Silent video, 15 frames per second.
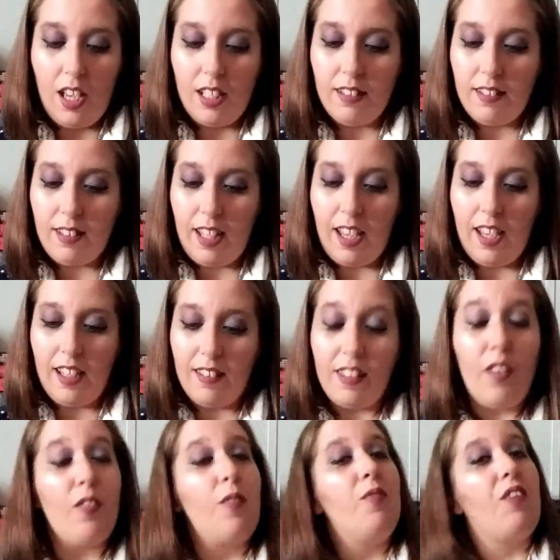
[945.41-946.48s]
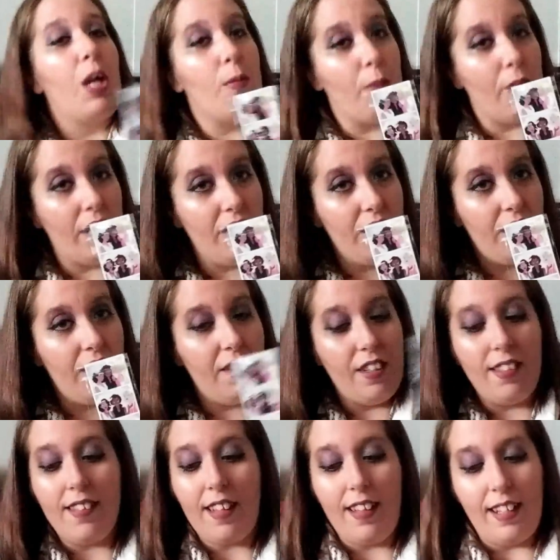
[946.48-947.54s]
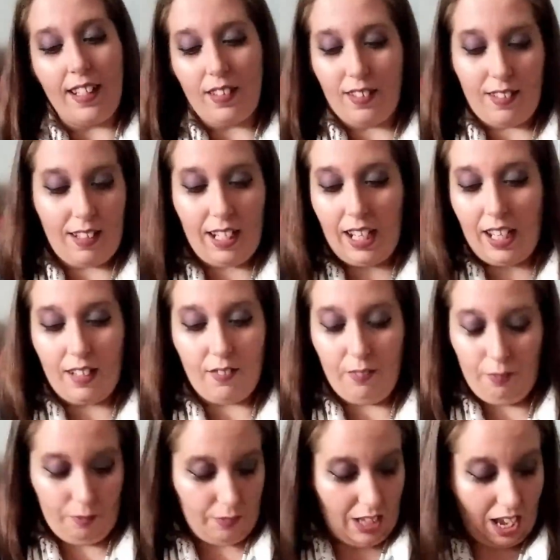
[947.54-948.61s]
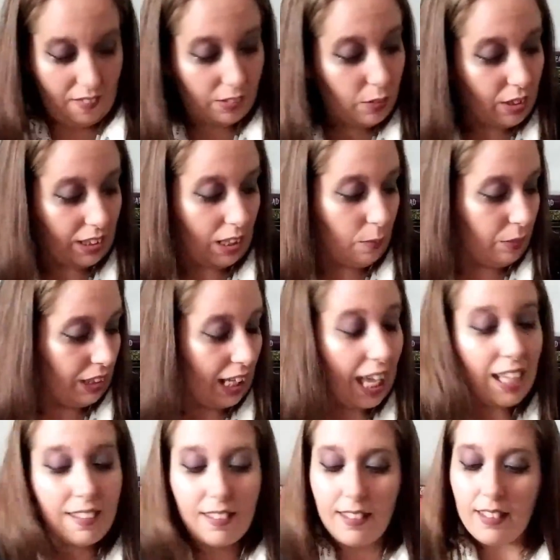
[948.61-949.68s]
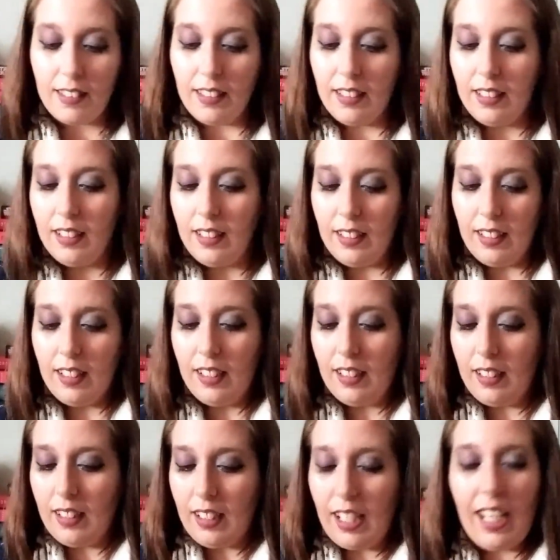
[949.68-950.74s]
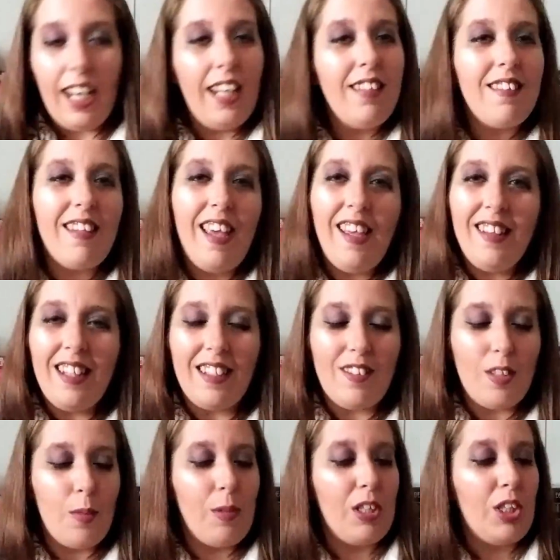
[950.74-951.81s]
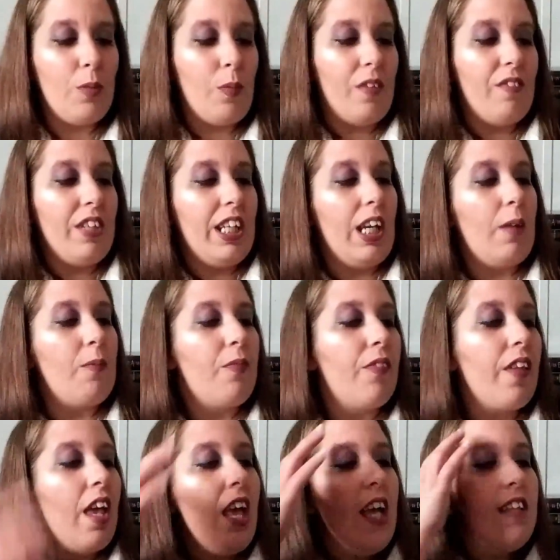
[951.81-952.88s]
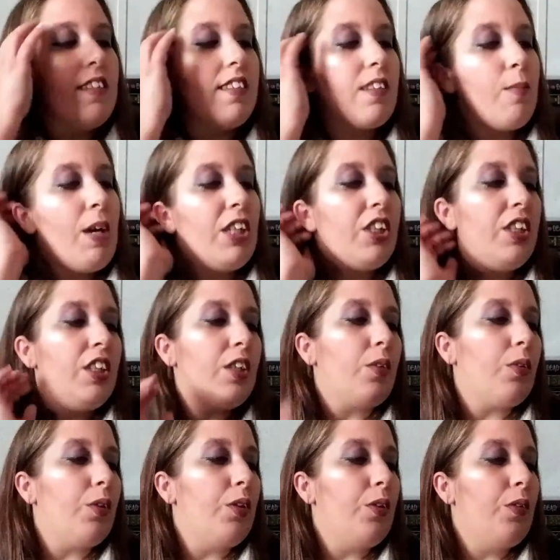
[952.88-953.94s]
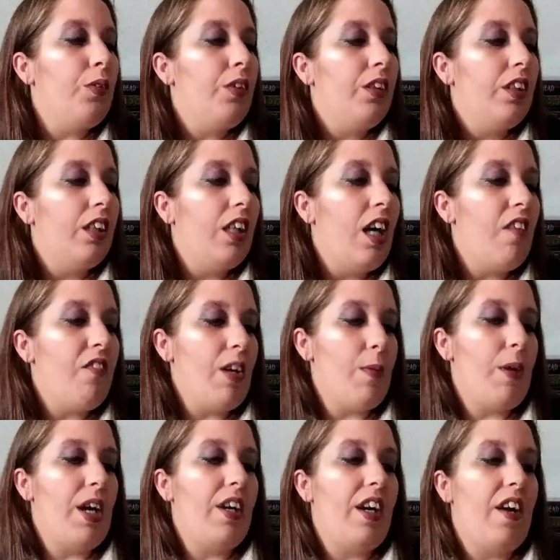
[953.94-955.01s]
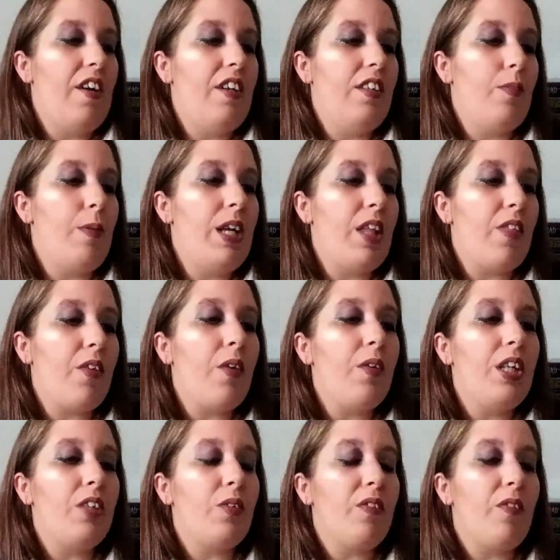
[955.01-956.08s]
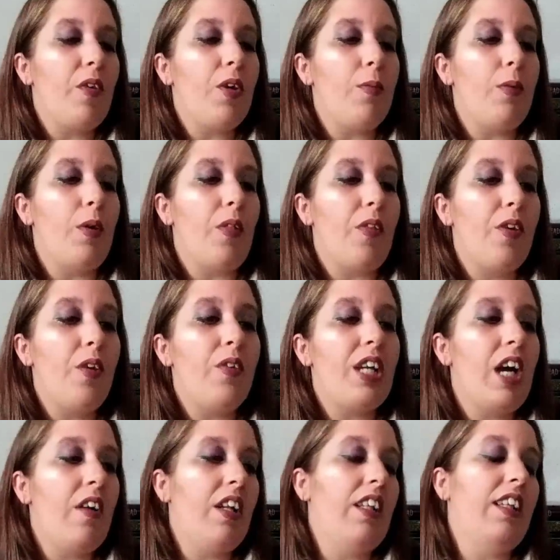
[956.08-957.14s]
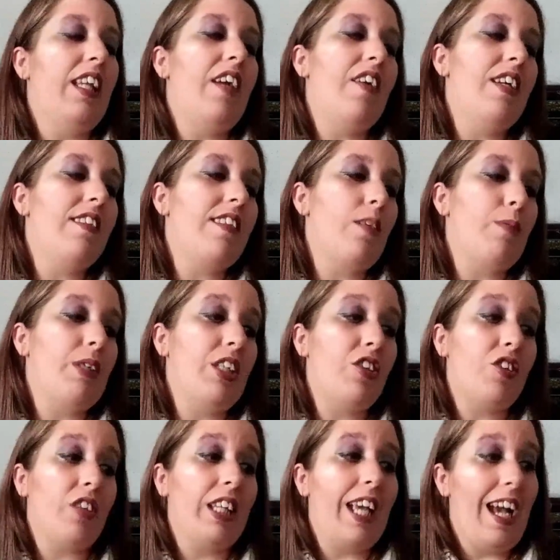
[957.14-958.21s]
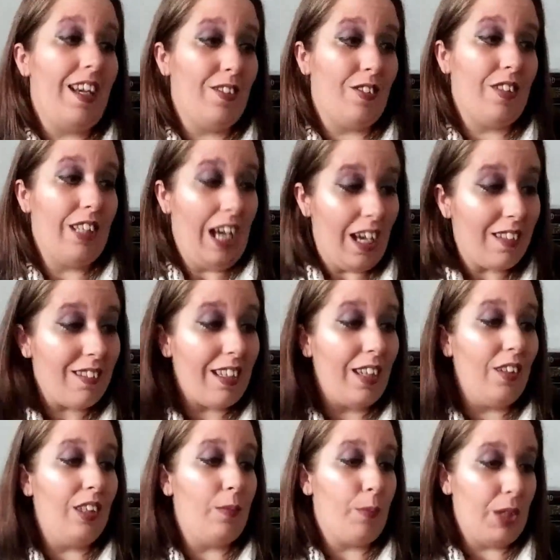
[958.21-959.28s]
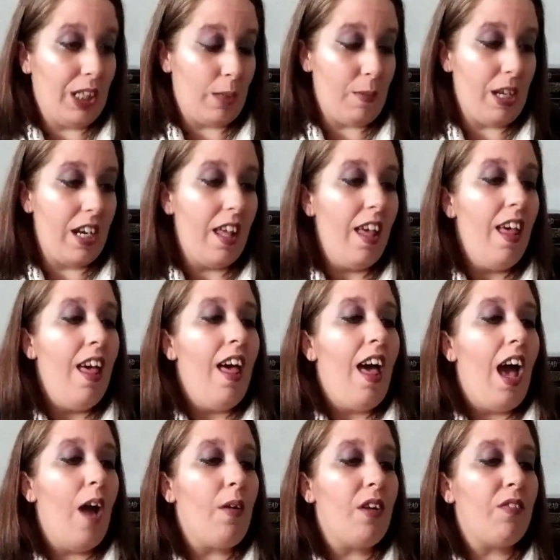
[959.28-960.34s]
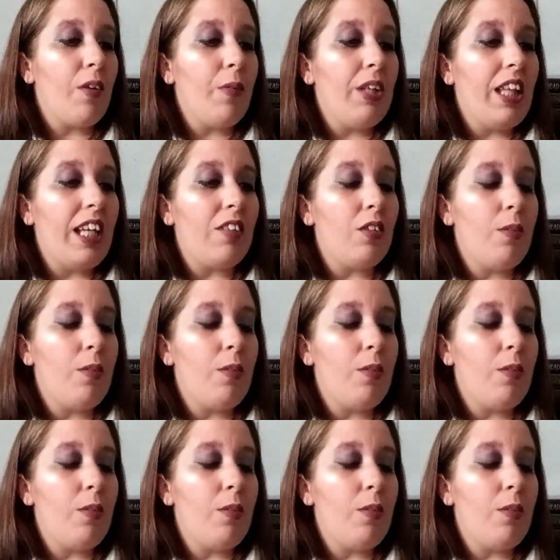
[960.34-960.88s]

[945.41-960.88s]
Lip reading: says they're from Vampire Diaries, and that's, again, haven't read that one yet. I hate saying that so much in one video. It says, imagine the crew of Vampire Diaries being thrown into a photo booth. No doubt a hilarious and potentially hostile predicament. However, we like